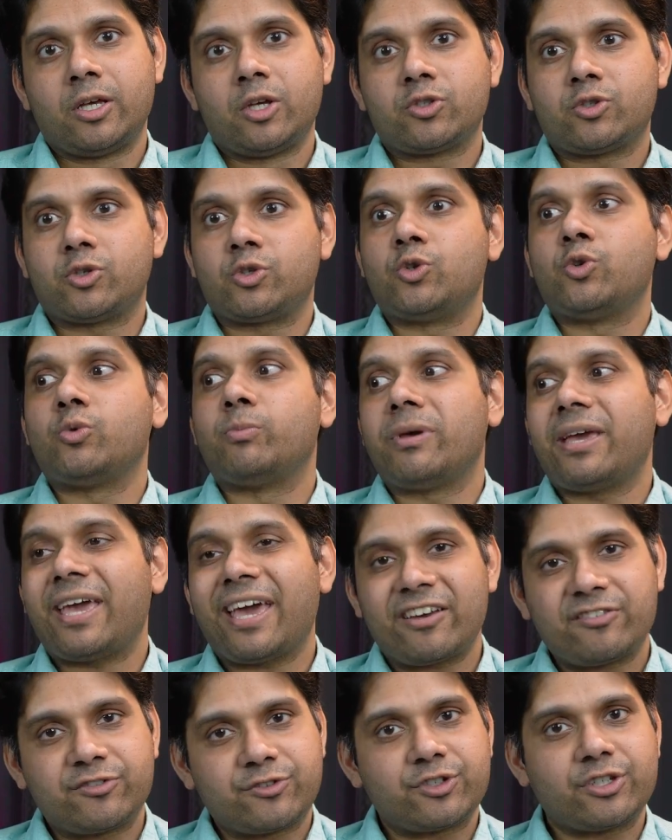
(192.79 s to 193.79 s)
So you may
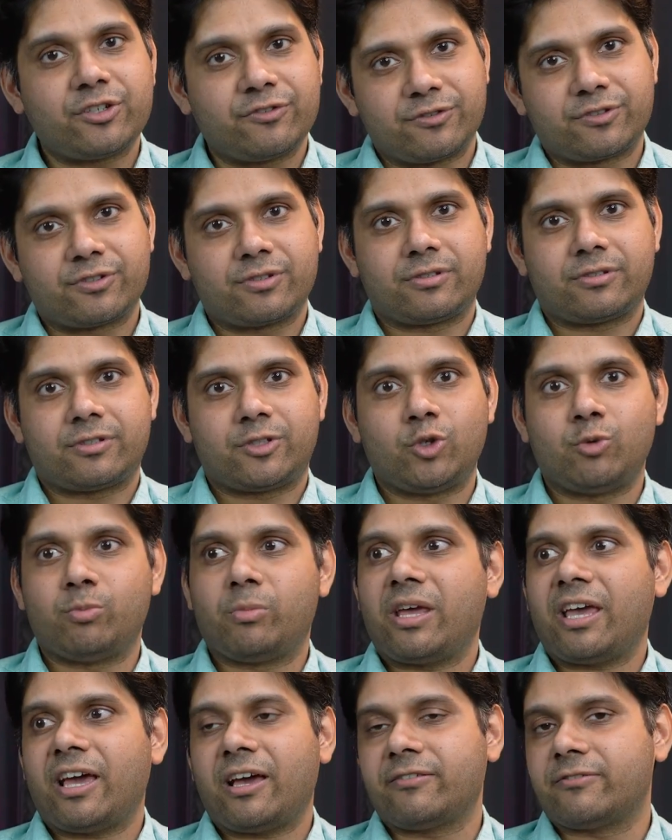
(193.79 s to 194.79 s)
have shifts. You
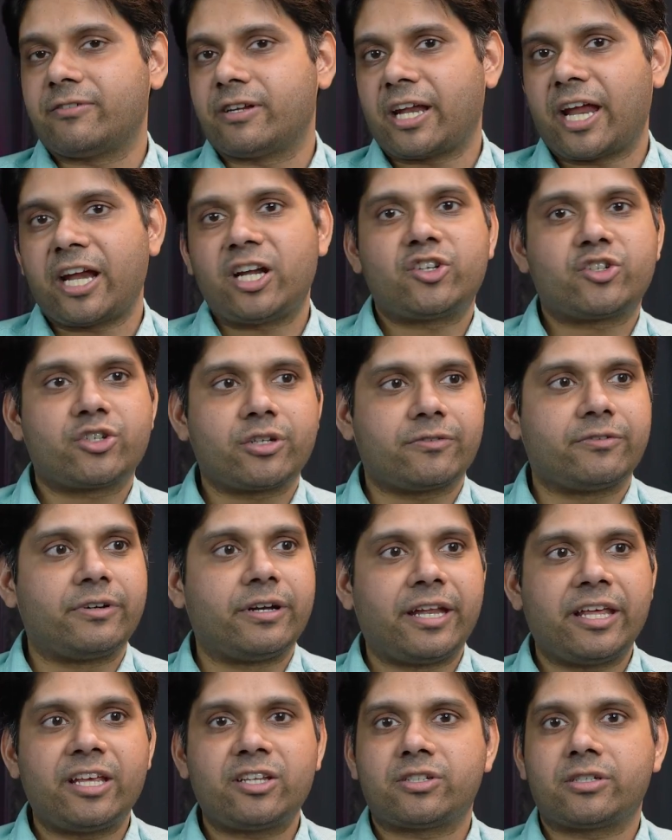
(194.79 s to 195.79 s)
may have a night
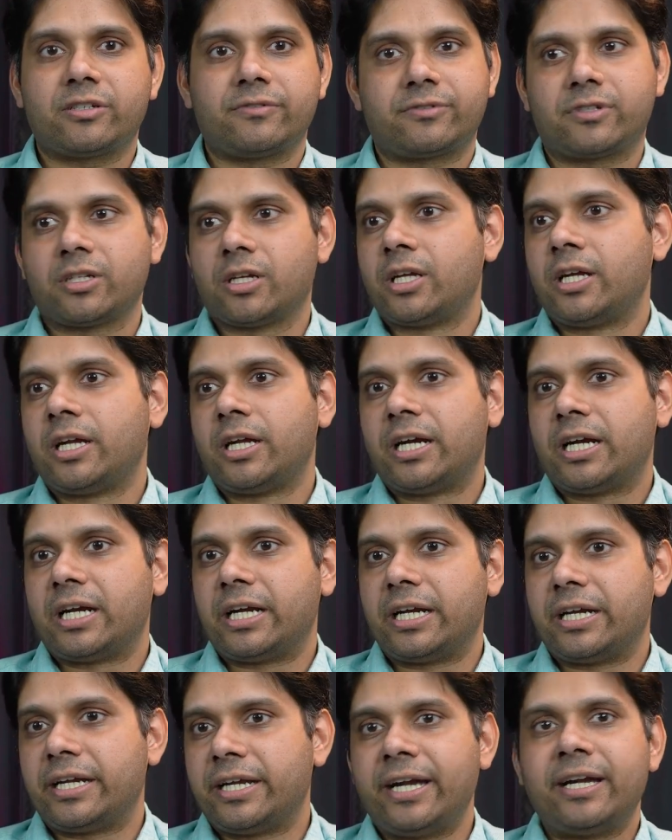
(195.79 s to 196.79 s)
shift, day shift,
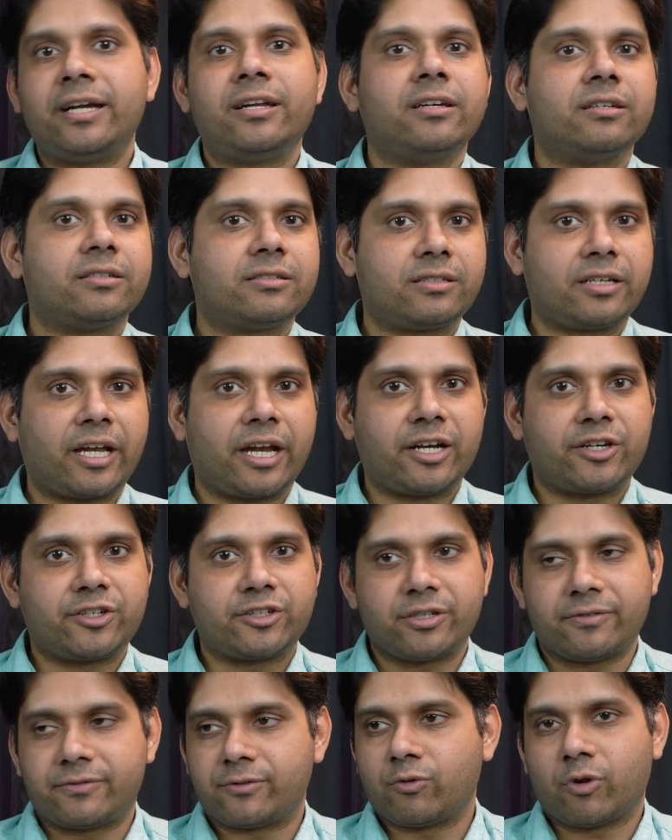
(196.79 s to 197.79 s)
dead night
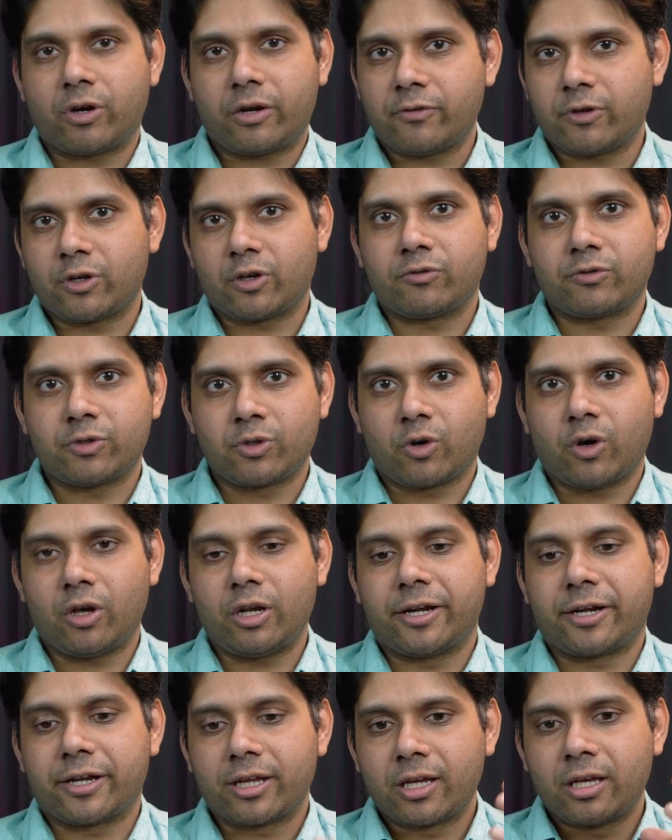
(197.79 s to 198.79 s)
shift, whatever you
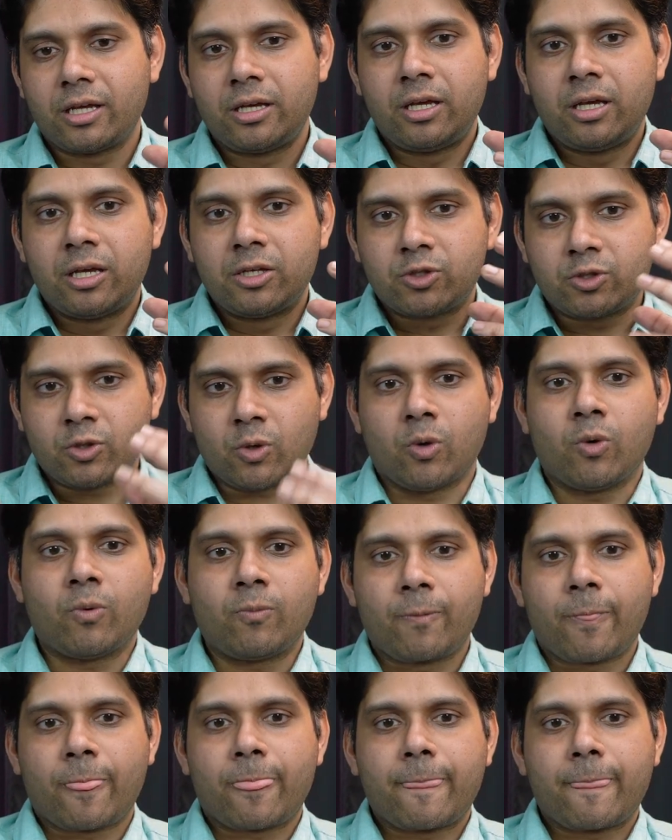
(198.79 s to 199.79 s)
call it.
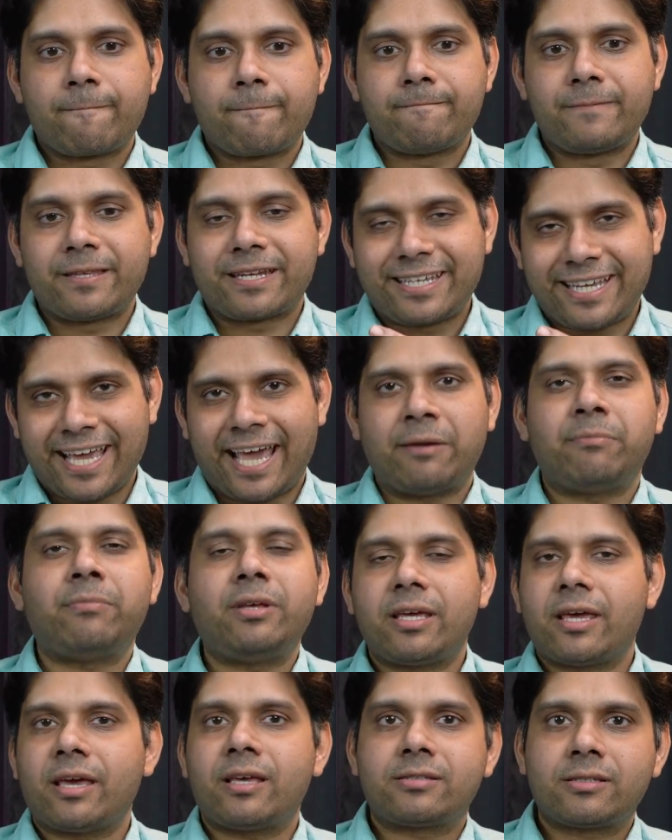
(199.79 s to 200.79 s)
So there can
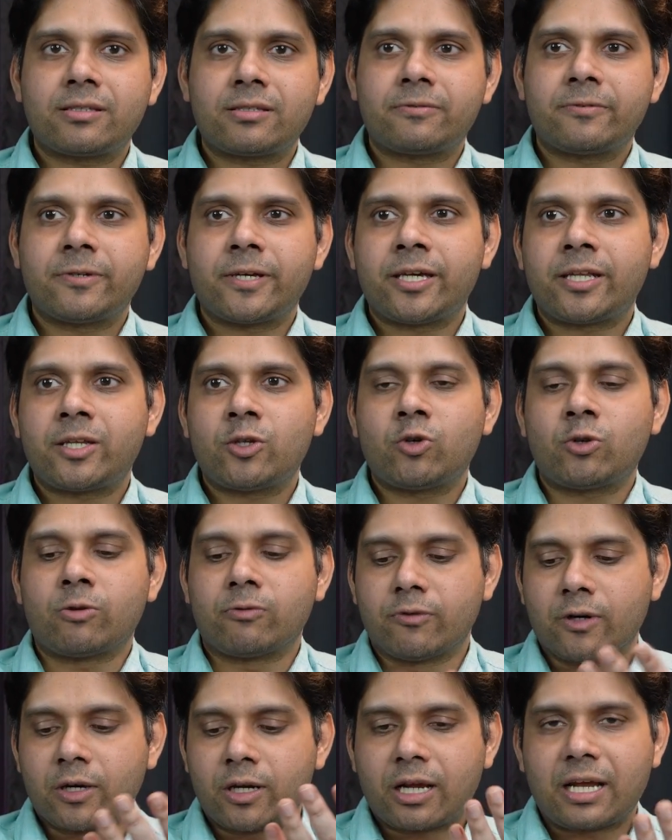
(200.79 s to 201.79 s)
be cases where your
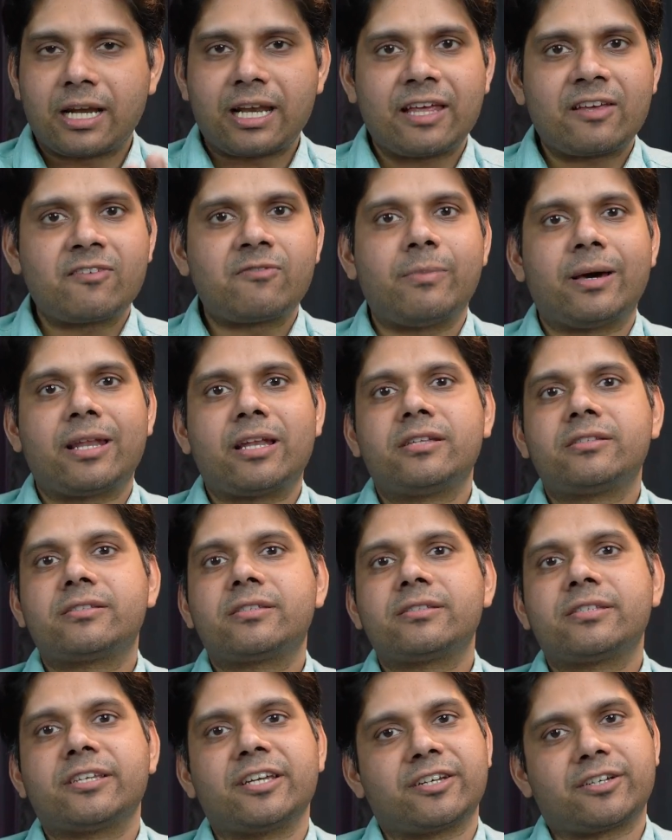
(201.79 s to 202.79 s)
work-life
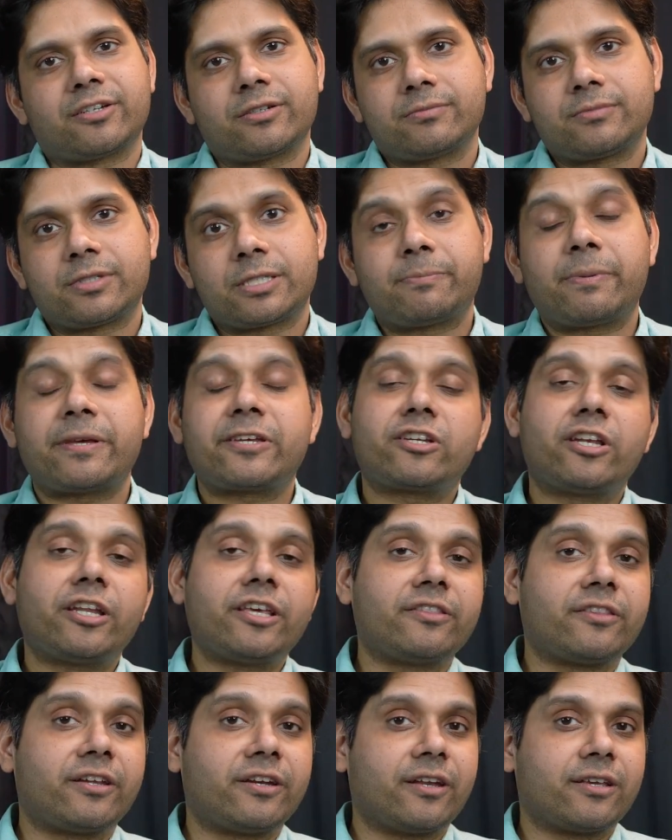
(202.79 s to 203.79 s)
balance is hit,
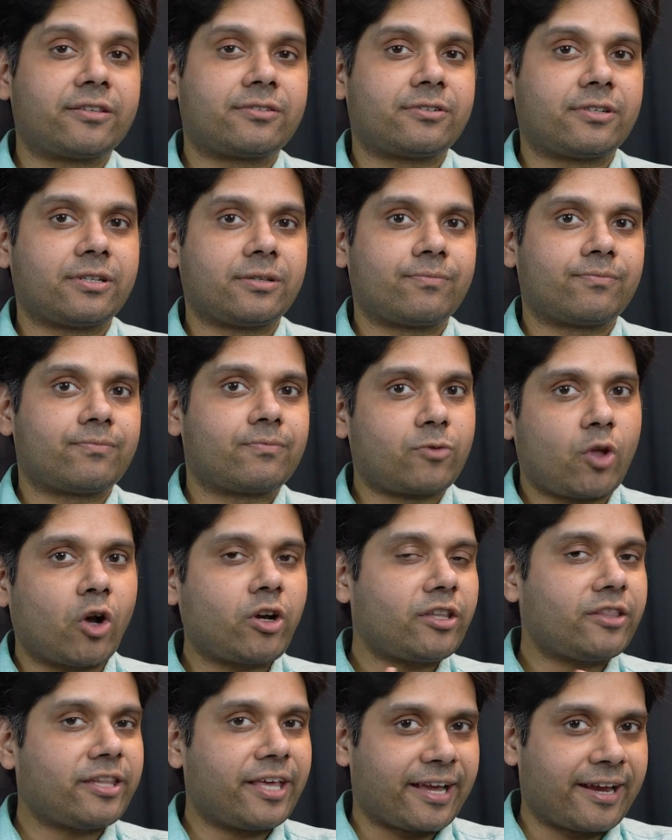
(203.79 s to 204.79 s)
especially in the industry.
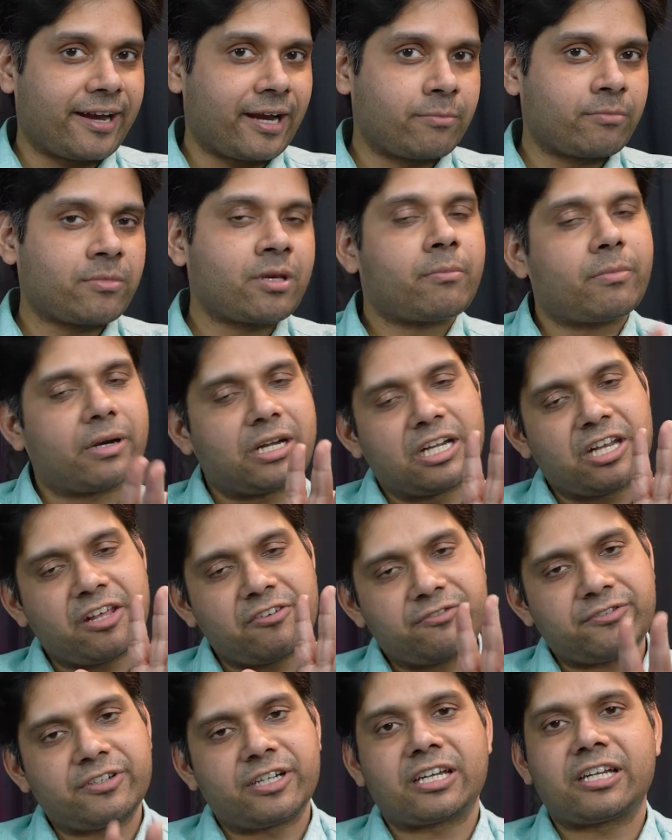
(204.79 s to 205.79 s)
Not in the academia, but
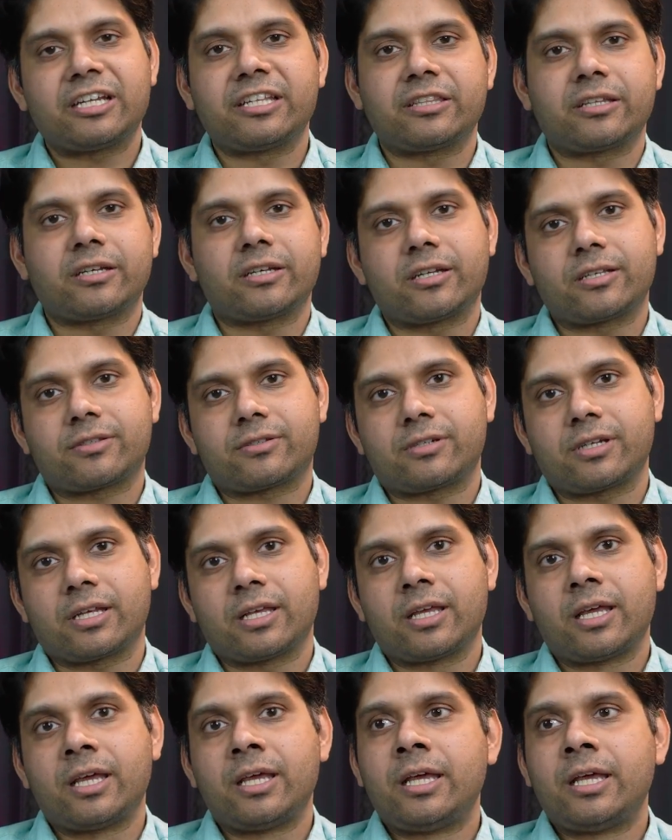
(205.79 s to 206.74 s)
definitely in the industry.